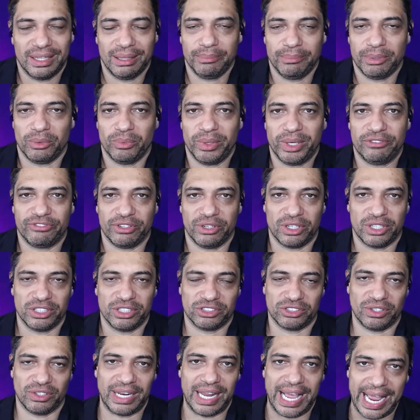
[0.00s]
But we focus
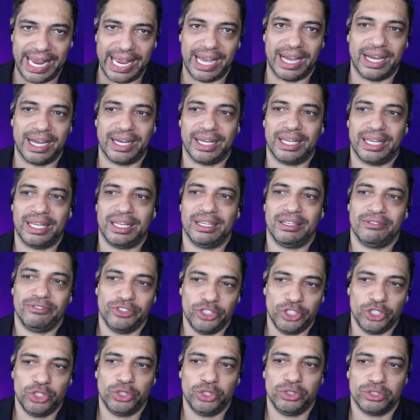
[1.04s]
on AI
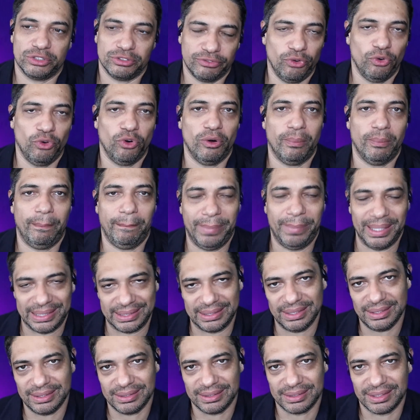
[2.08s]
news for
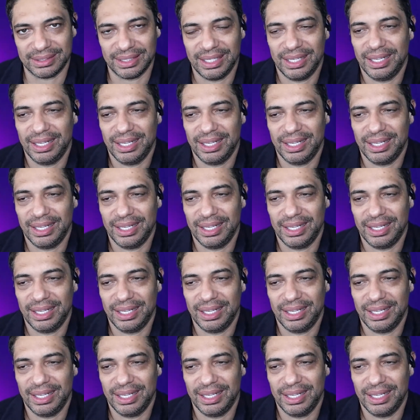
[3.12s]
business